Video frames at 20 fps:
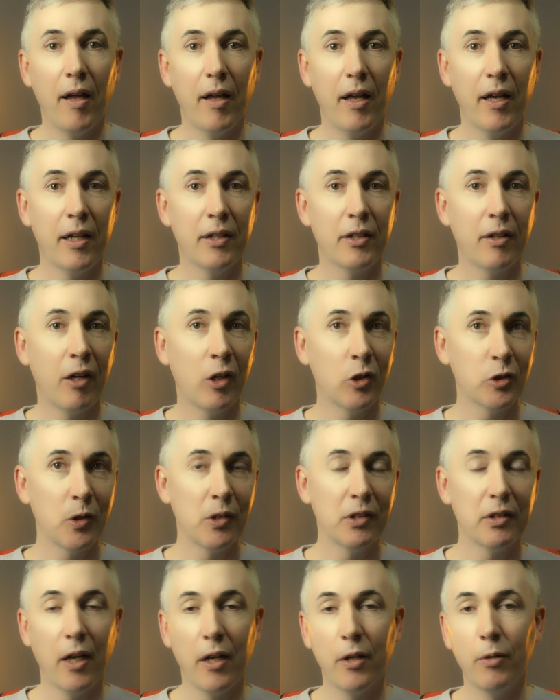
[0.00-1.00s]
And I also
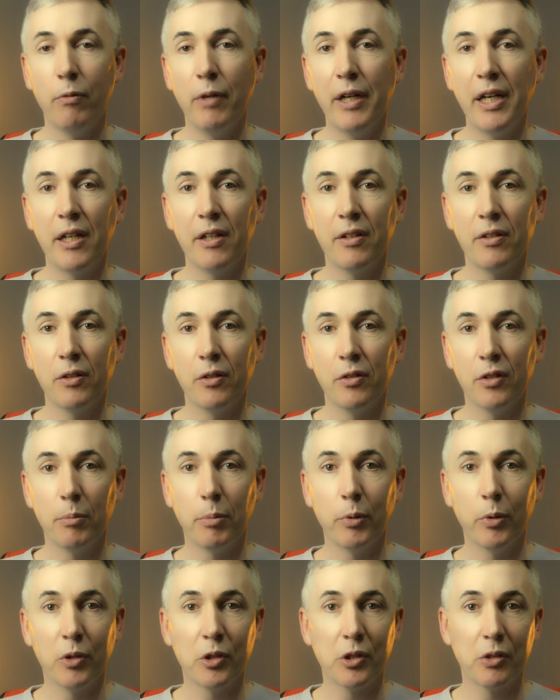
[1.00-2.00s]
started reading the
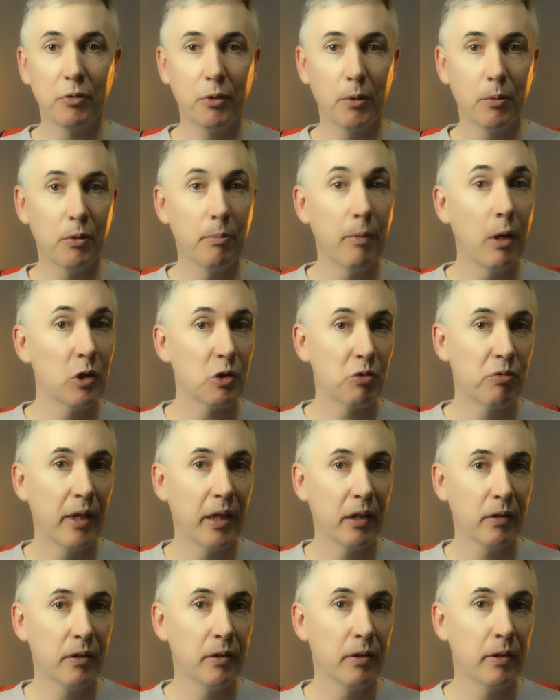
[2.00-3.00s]
books from the Miles
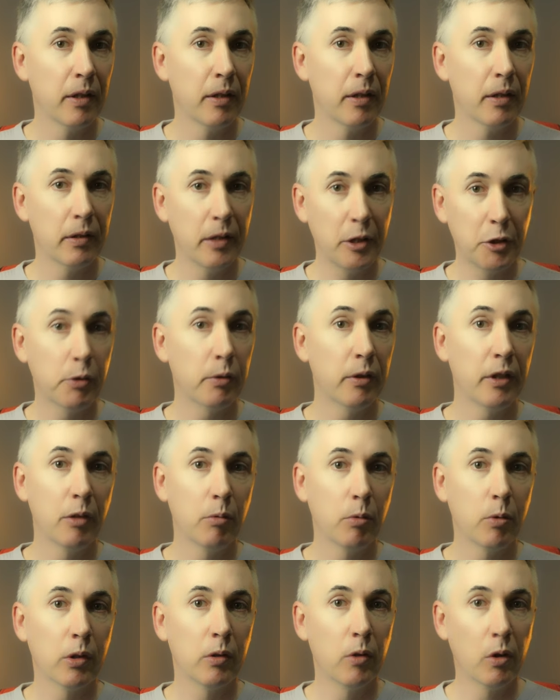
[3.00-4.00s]
Franklin Literary
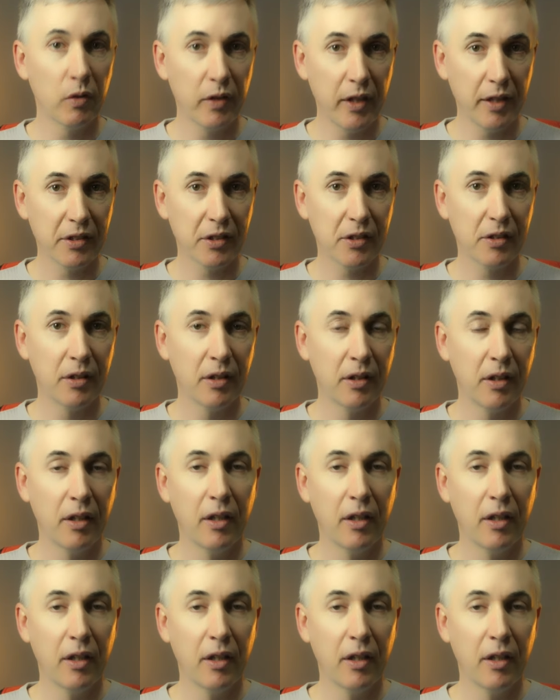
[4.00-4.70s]
Award long list.